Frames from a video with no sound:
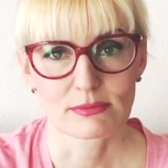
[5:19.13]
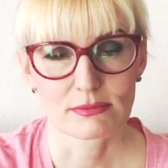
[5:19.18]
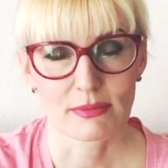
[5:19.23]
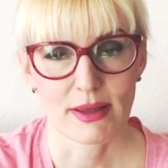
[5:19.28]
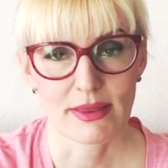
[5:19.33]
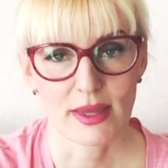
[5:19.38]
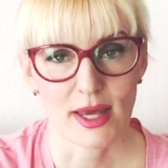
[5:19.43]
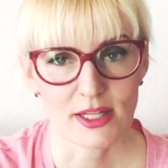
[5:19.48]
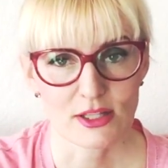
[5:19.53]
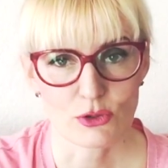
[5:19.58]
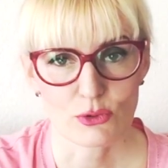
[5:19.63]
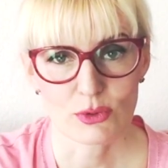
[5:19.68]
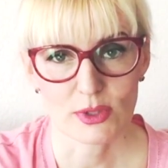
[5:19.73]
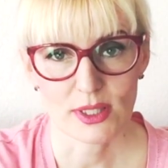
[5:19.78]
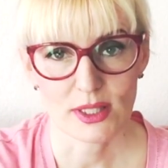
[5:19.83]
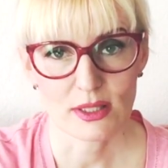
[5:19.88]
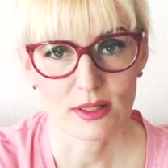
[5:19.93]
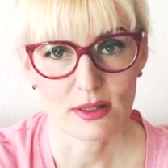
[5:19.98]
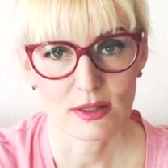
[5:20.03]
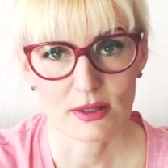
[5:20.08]
But that's
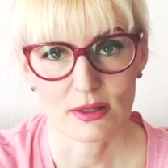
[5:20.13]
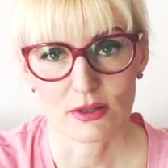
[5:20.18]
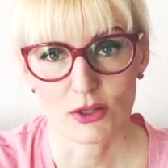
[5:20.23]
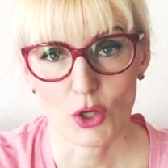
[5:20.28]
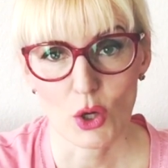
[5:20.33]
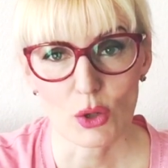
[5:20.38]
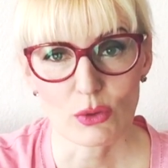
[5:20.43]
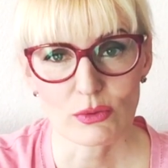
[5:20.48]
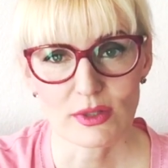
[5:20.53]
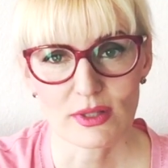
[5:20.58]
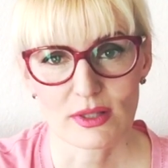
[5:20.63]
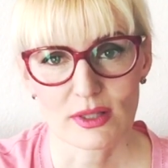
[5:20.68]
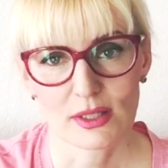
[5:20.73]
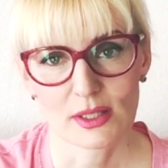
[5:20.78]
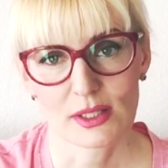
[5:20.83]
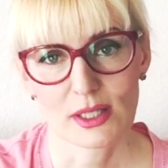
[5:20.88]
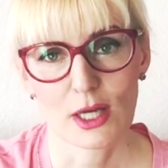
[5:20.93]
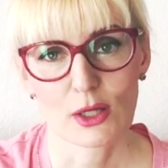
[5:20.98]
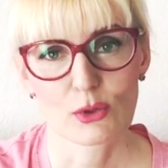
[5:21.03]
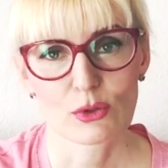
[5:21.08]
really the only
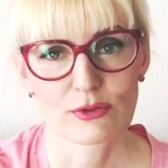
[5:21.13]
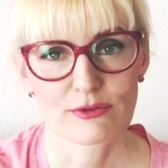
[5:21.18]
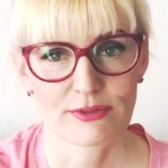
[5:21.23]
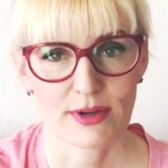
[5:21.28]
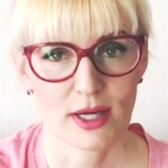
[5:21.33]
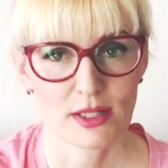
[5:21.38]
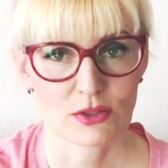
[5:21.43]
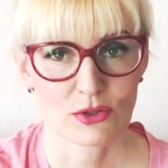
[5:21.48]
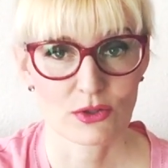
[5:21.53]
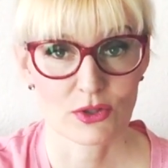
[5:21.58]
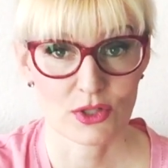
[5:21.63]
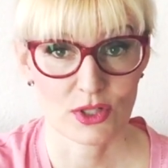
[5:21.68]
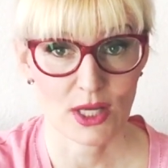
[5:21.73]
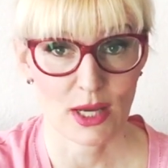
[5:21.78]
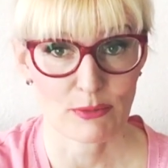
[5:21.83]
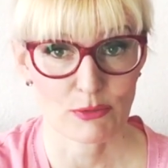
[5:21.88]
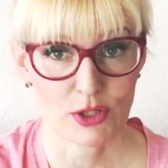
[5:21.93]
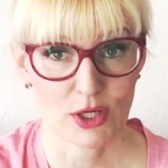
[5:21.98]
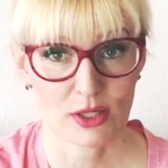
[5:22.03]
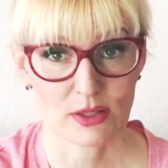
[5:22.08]
thing that I could find on the
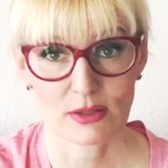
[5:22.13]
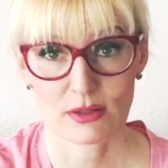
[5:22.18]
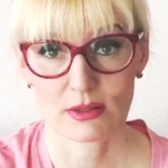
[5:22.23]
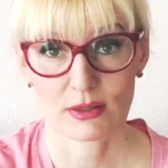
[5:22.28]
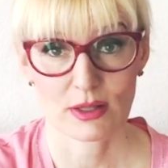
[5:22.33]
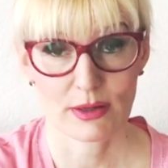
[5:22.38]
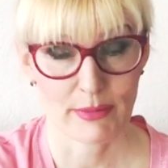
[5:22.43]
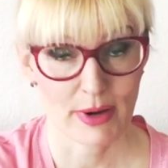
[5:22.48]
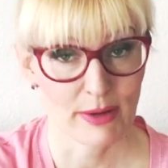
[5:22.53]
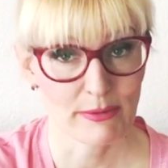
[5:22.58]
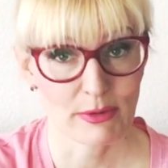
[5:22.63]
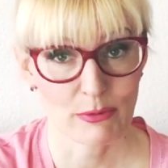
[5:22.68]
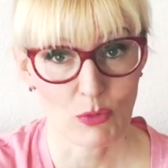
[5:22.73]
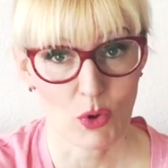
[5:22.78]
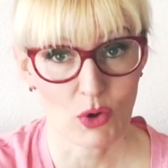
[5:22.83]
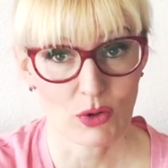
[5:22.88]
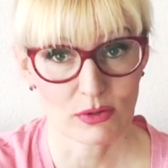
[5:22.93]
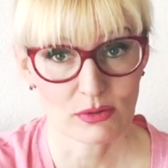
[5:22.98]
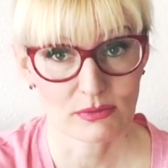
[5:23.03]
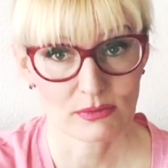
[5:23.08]
subject. There may be
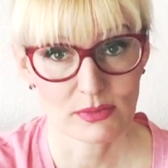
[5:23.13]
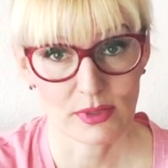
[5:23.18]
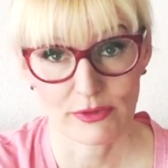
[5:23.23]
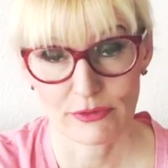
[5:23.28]
more.